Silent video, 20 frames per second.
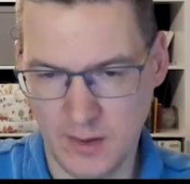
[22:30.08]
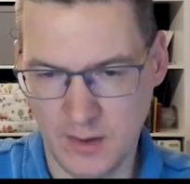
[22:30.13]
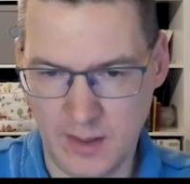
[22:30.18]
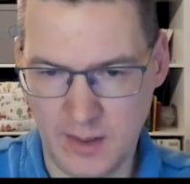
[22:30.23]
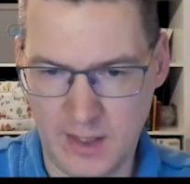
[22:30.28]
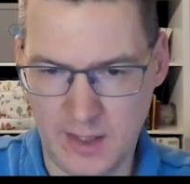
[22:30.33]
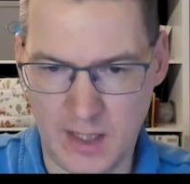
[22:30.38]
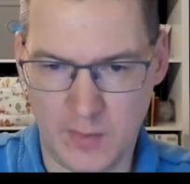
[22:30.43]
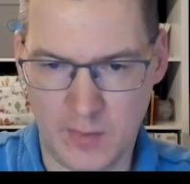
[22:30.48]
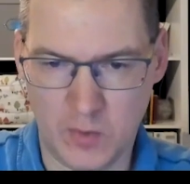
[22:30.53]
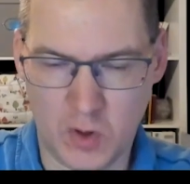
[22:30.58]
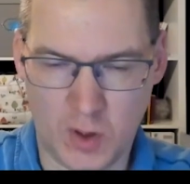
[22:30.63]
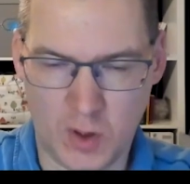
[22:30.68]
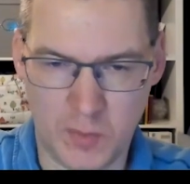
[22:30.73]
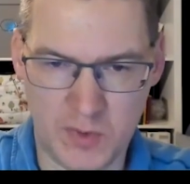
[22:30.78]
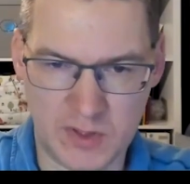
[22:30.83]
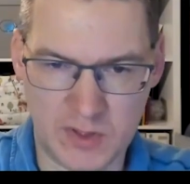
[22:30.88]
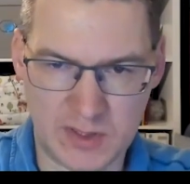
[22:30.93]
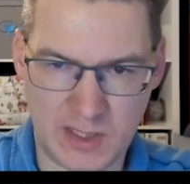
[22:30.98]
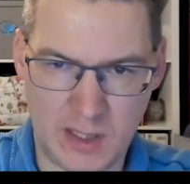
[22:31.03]
AM
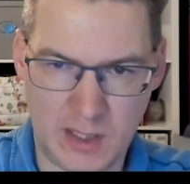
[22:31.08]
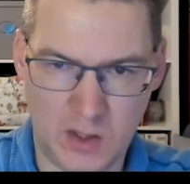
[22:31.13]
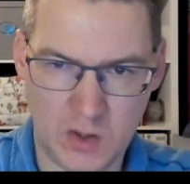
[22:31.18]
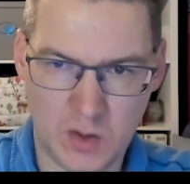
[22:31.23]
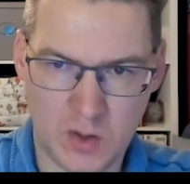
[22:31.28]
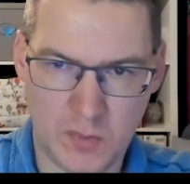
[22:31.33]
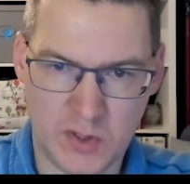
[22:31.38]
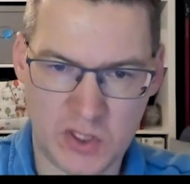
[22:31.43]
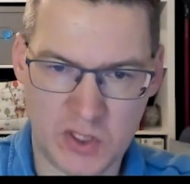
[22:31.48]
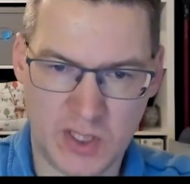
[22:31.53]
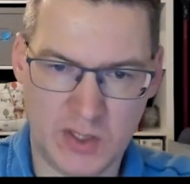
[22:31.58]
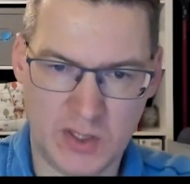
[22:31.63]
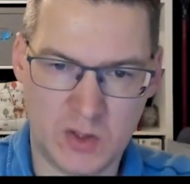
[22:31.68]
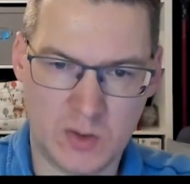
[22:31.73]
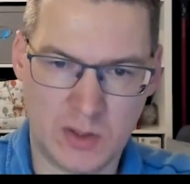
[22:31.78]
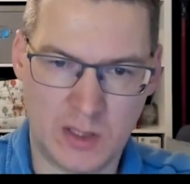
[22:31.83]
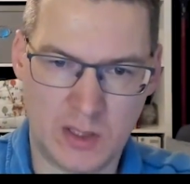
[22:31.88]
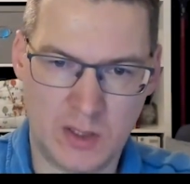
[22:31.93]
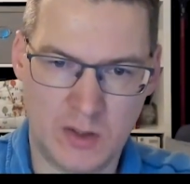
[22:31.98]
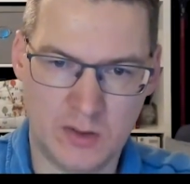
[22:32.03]
Commerce Cloud or
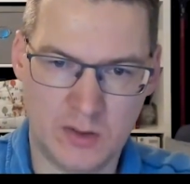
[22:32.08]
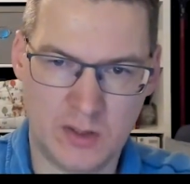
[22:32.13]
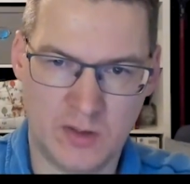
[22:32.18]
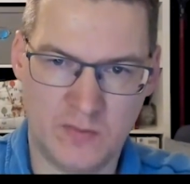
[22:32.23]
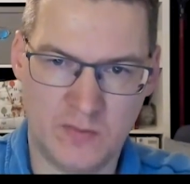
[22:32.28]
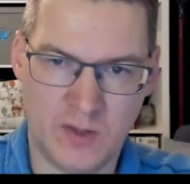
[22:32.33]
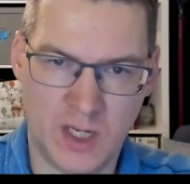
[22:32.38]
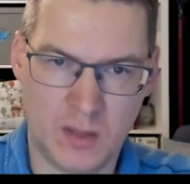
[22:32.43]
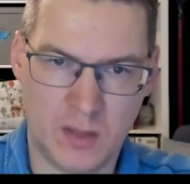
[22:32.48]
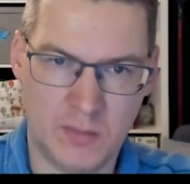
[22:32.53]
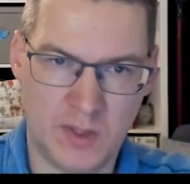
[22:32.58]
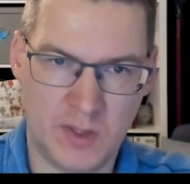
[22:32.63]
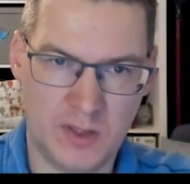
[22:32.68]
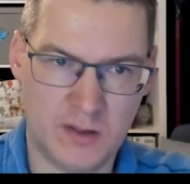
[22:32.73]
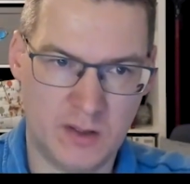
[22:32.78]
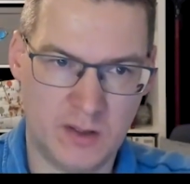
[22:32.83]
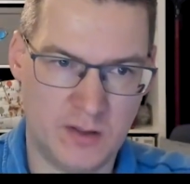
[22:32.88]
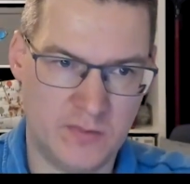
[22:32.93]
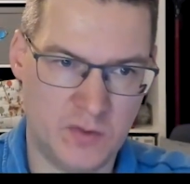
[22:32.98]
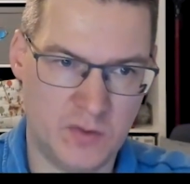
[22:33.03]
Magento Cloud
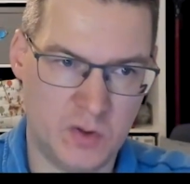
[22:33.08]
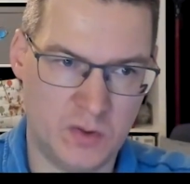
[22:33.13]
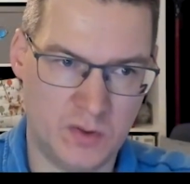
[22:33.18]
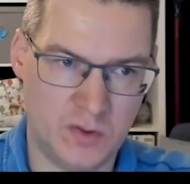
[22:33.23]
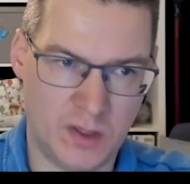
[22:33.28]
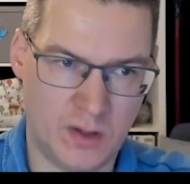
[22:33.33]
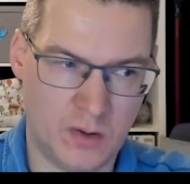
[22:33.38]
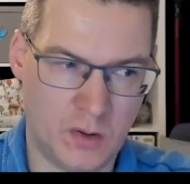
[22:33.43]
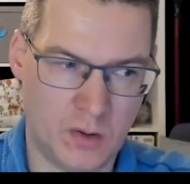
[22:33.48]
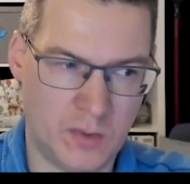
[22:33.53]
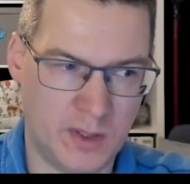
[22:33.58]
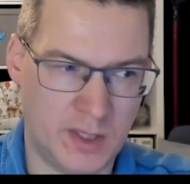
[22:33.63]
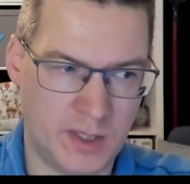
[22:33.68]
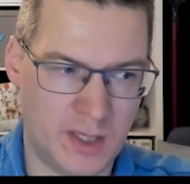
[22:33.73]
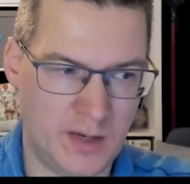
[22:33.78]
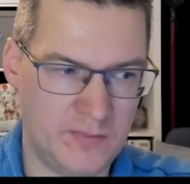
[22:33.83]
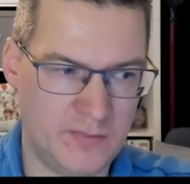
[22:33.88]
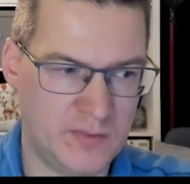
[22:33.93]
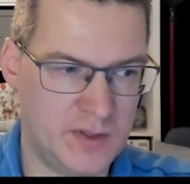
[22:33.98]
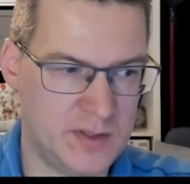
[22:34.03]
environment if you already
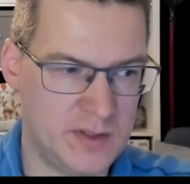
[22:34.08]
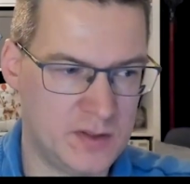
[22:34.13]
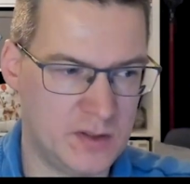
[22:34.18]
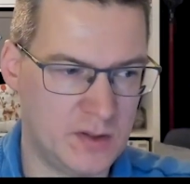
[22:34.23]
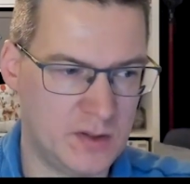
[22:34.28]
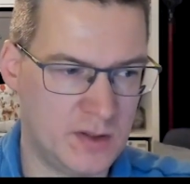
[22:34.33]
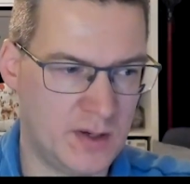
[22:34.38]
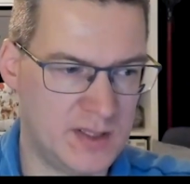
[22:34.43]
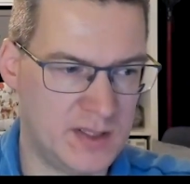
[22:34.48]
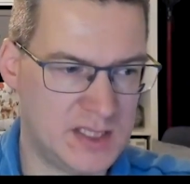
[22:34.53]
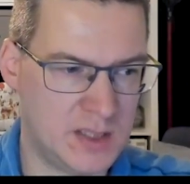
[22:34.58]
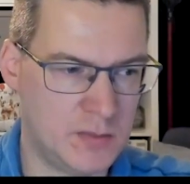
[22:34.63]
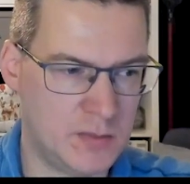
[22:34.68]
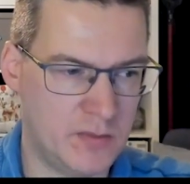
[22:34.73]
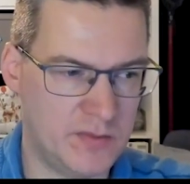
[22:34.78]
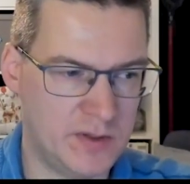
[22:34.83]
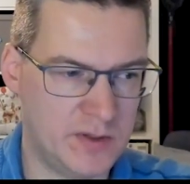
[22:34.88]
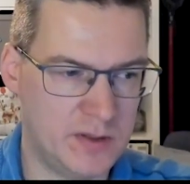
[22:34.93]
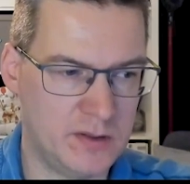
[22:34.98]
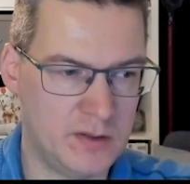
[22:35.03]
have this and a custom
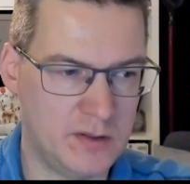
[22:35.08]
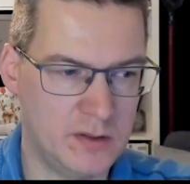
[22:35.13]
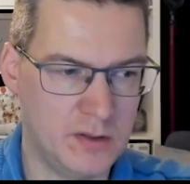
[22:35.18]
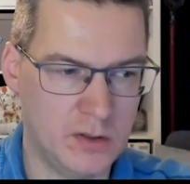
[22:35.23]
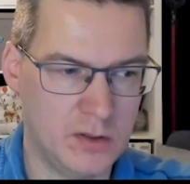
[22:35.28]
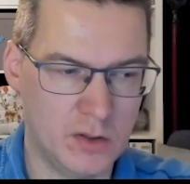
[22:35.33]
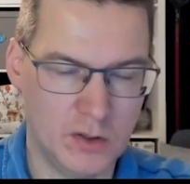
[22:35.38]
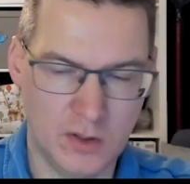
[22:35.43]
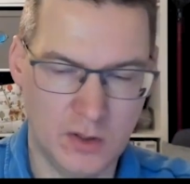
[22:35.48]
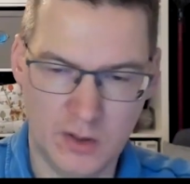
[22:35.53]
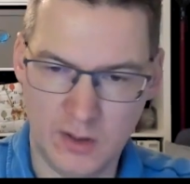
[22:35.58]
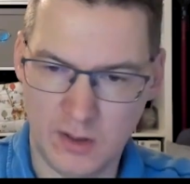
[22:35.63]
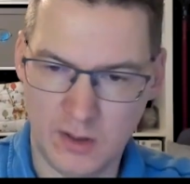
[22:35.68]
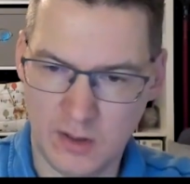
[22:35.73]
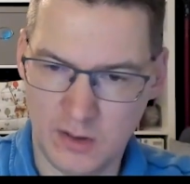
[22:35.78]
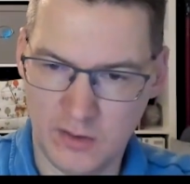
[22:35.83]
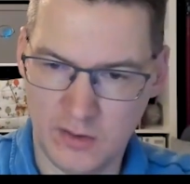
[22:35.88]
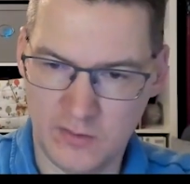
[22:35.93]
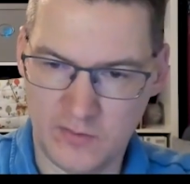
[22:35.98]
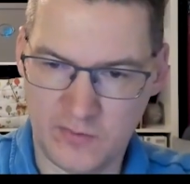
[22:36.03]
of it.
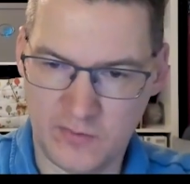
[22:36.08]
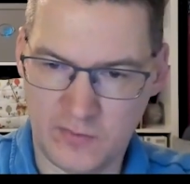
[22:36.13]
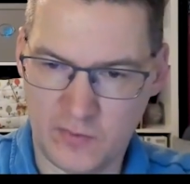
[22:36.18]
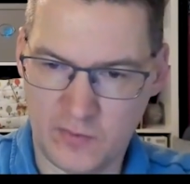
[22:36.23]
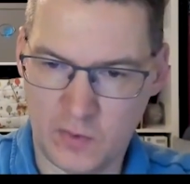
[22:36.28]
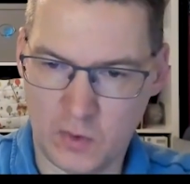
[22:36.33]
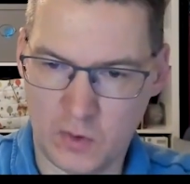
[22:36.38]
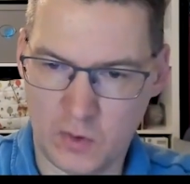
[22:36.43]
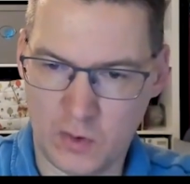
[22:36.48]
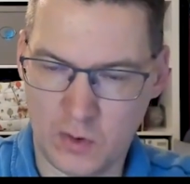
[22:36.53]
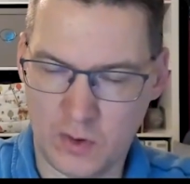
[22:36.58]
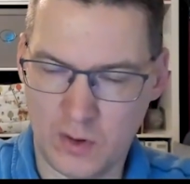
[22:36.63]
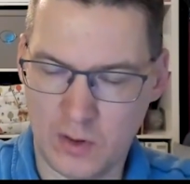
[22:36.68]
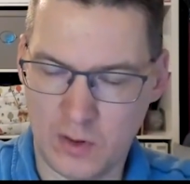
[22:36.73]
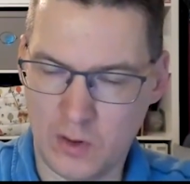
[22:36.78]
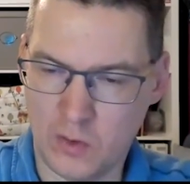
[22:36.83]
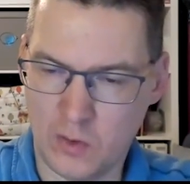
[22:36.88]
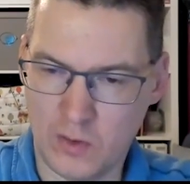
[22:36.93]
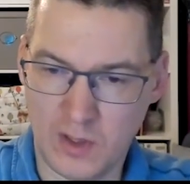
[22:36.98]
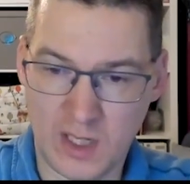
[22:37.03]
For
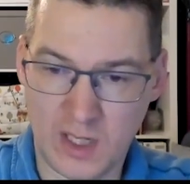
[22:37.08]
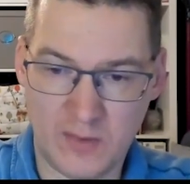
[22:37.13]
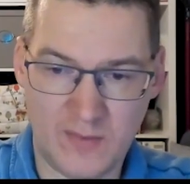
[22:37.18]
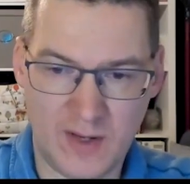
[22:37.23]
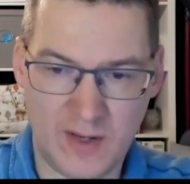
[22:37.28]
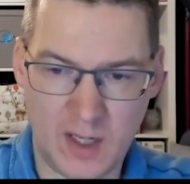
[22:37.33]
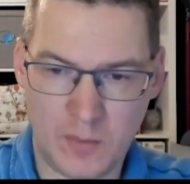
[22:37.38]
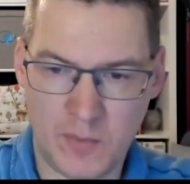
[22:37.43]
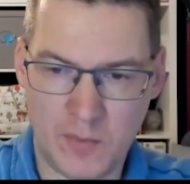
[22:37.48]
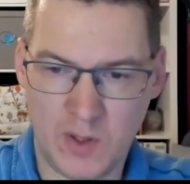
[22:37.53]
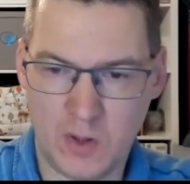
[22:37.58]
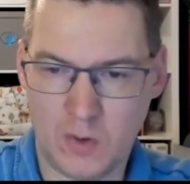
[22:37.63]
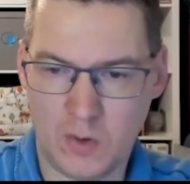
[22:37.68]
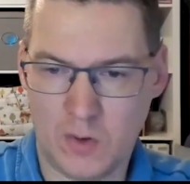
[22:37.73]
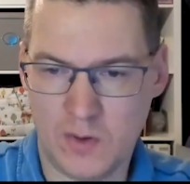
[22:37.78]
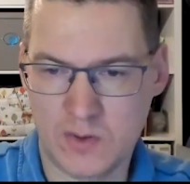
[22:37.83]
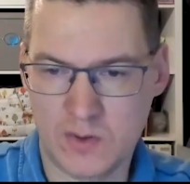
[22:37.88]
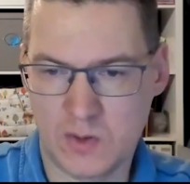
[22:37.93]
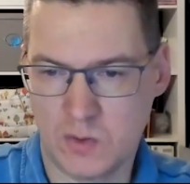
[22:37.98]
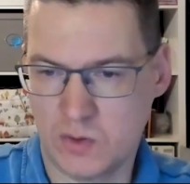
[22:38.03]
local development,
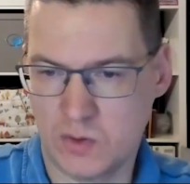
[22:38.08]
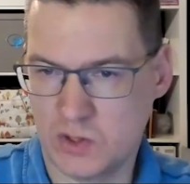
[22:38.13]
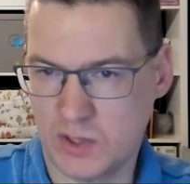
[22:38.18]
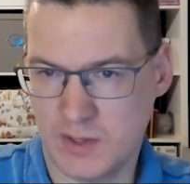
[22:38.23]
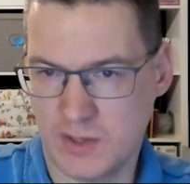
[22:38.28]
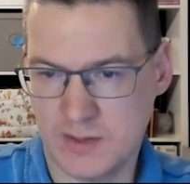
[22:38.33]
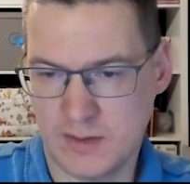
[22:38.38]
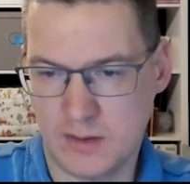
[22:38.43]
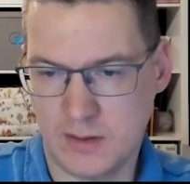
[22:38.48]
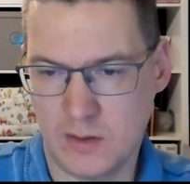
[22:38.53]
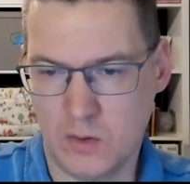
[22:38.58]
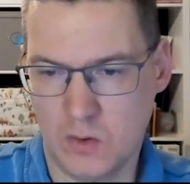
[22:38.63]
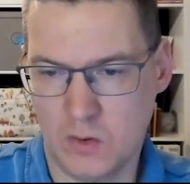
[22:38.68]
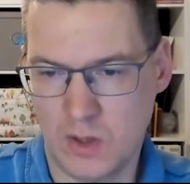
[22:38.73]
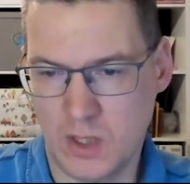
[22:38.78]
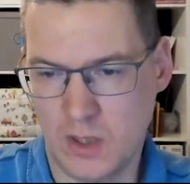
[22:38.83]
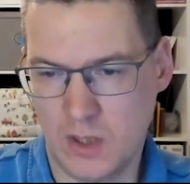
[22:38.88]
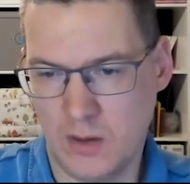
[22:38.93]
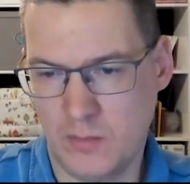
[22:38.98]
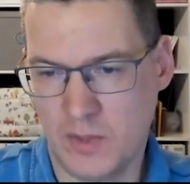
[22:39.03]
also just a
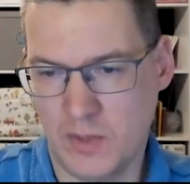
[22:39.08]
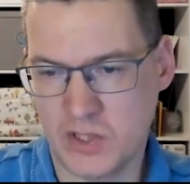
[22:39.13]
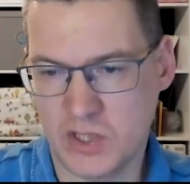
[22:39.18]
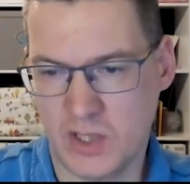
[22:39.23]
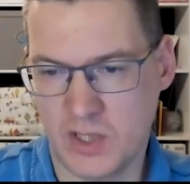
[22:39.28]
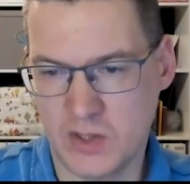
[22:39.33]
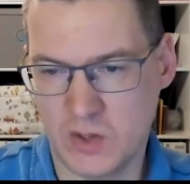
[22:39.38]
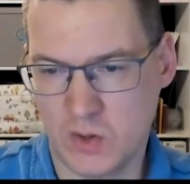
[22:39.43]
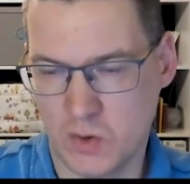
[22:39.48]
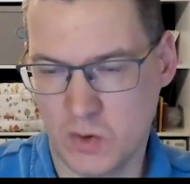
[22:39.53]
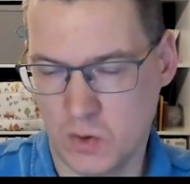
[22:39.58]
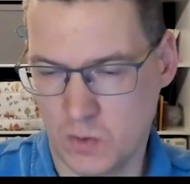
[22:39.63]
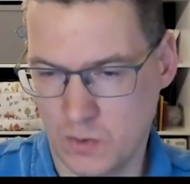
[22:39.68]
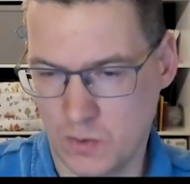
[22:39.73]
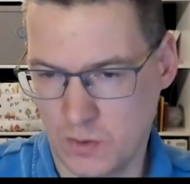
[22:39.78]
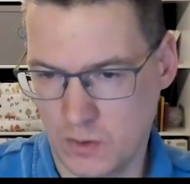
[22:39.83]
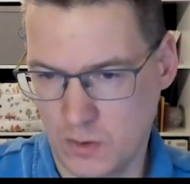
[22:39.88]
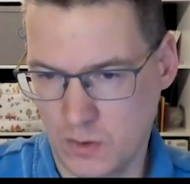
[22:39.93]
local Magento